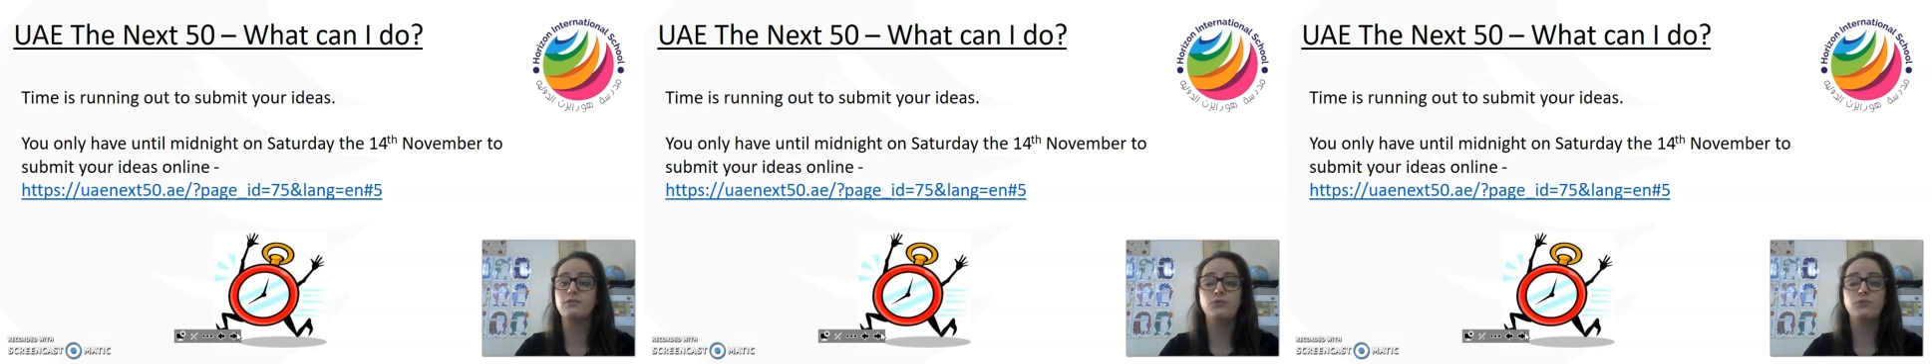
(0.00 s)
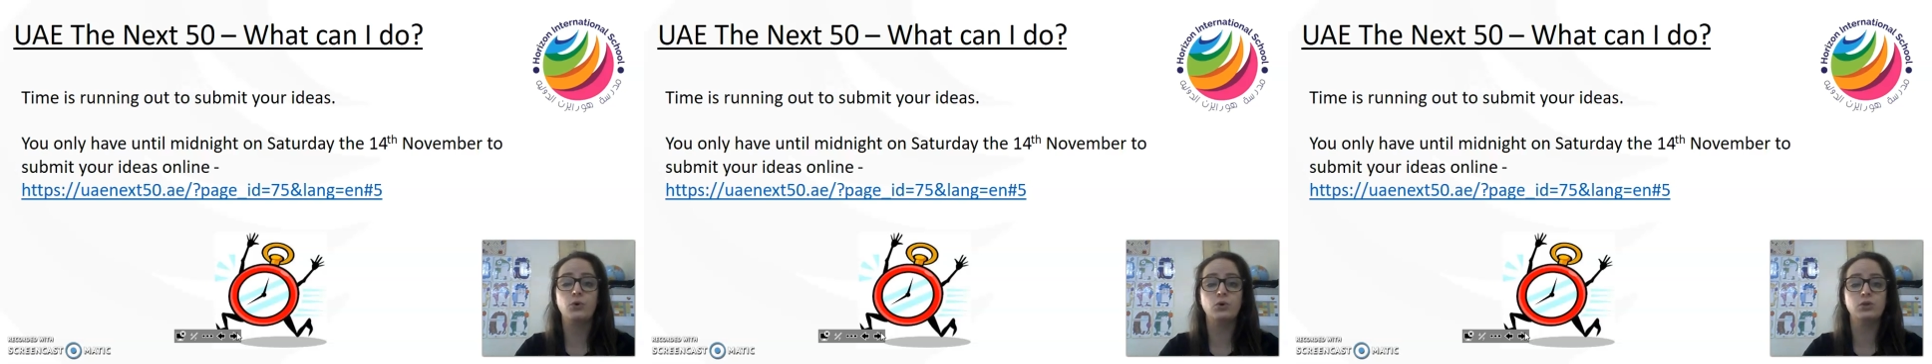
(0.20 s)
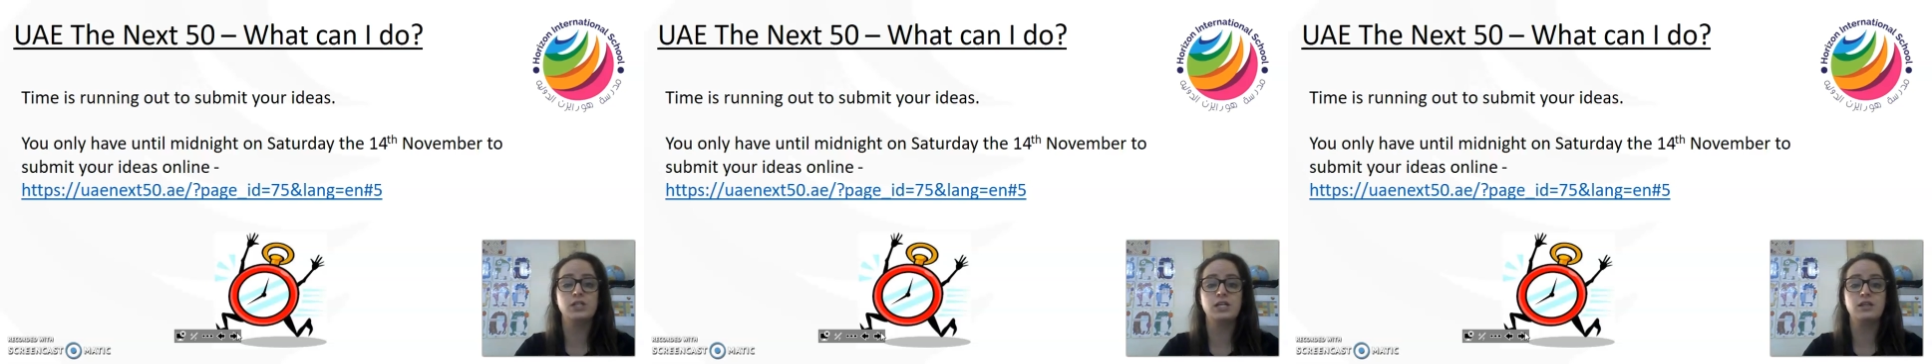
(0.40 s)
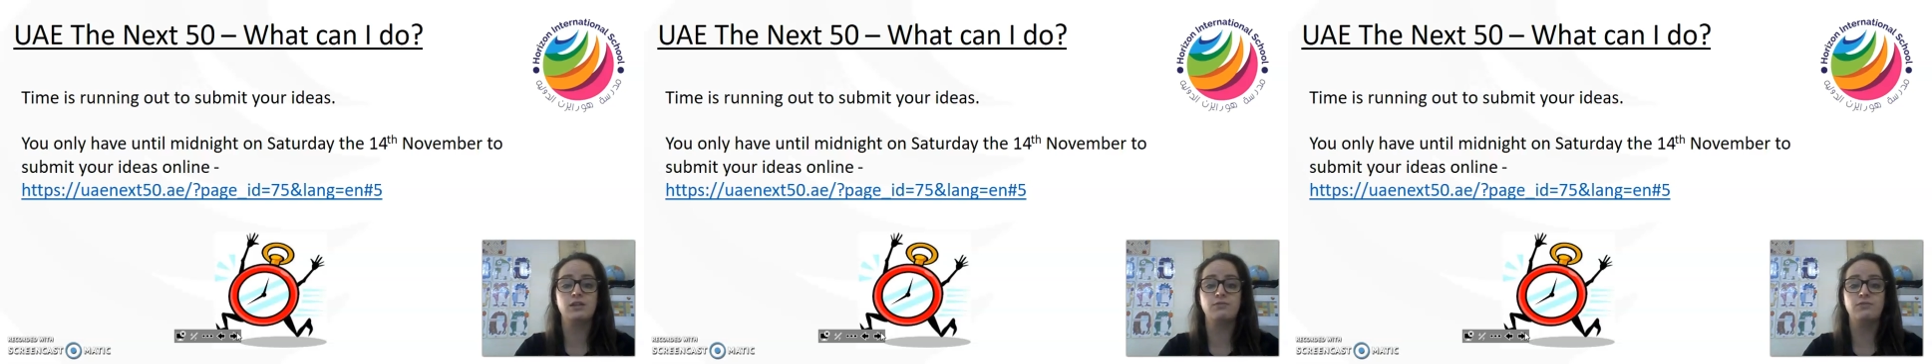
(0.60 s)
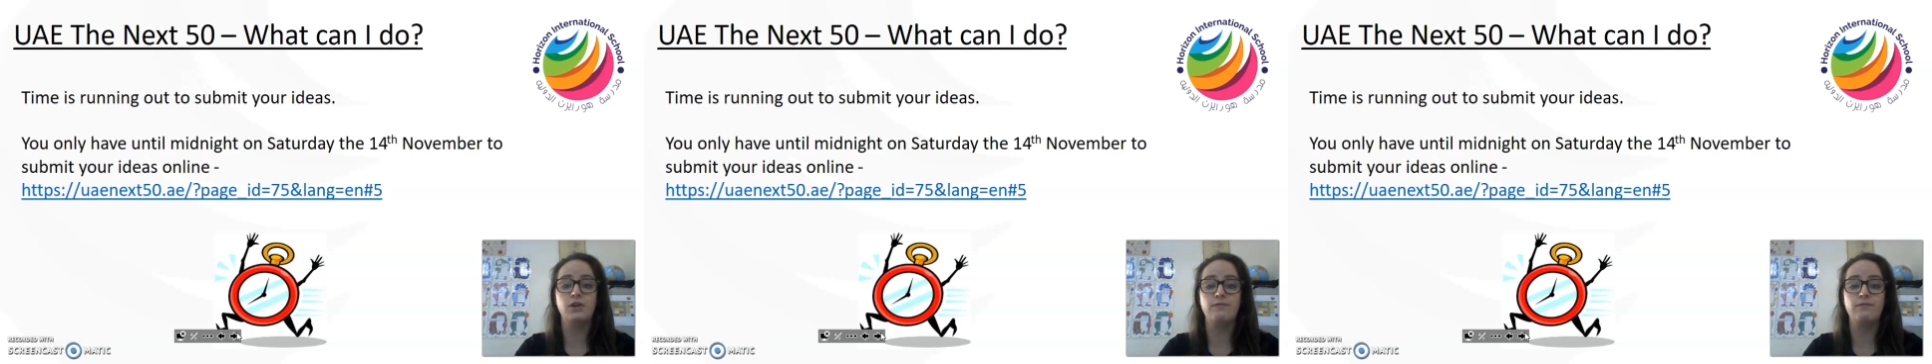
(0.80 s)
the
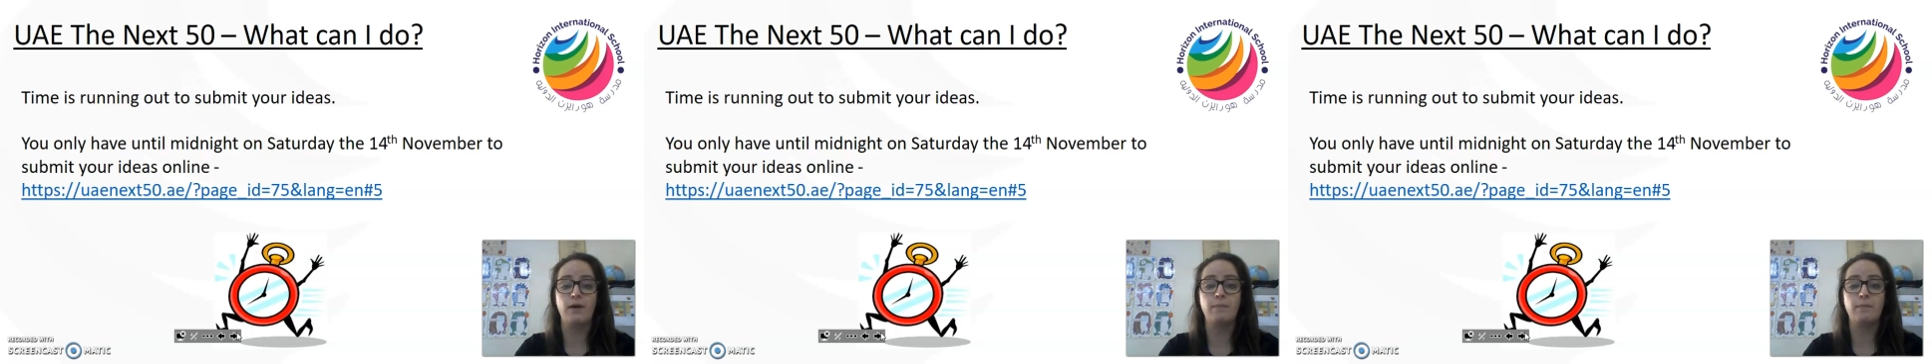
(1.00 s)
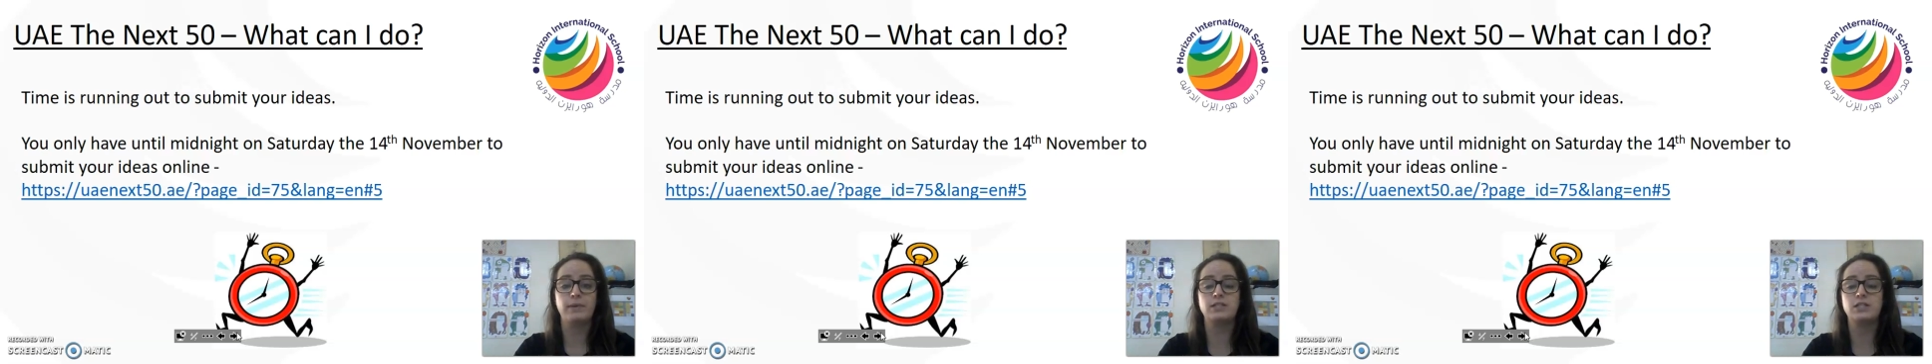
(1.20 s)
14th of November,